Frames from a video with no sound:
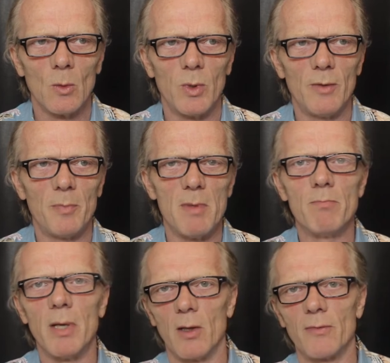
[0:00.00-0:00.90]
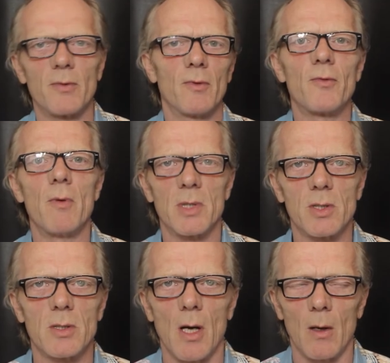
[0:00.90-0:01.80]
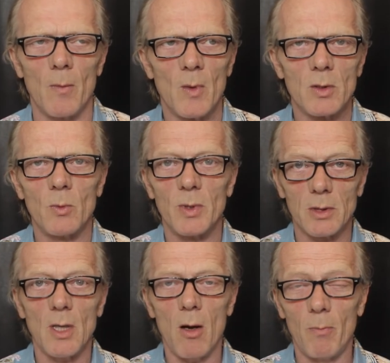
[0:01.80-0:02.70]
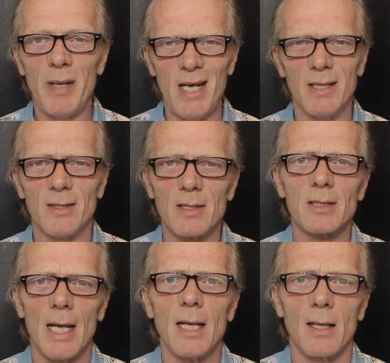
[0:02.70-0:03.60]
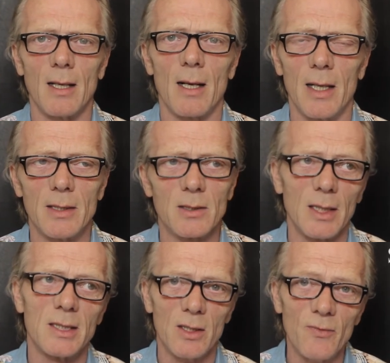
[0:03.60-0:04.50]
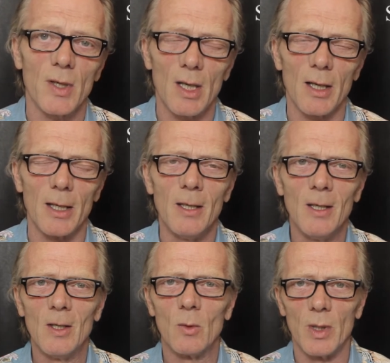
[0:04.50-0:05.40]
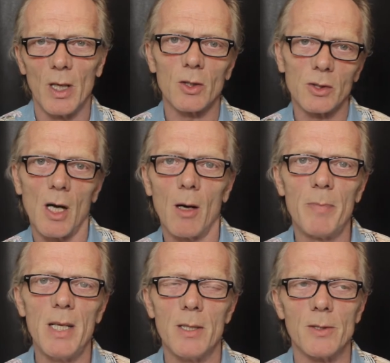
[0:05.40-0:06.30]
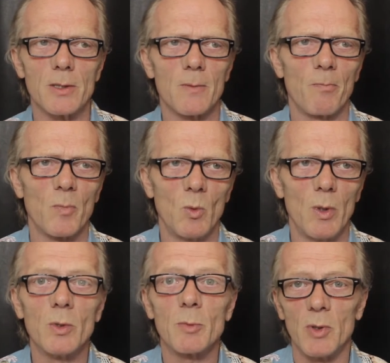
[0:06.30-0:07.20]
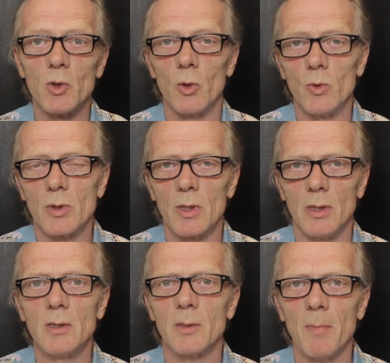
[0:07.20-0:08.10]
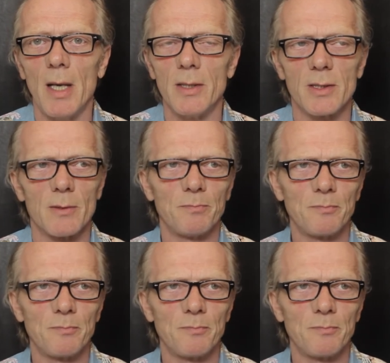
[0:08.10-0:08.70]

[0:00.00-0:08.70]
We've been birthed from a star. So we're star beings, technically, scientifically, we are star beings. We was produced in space.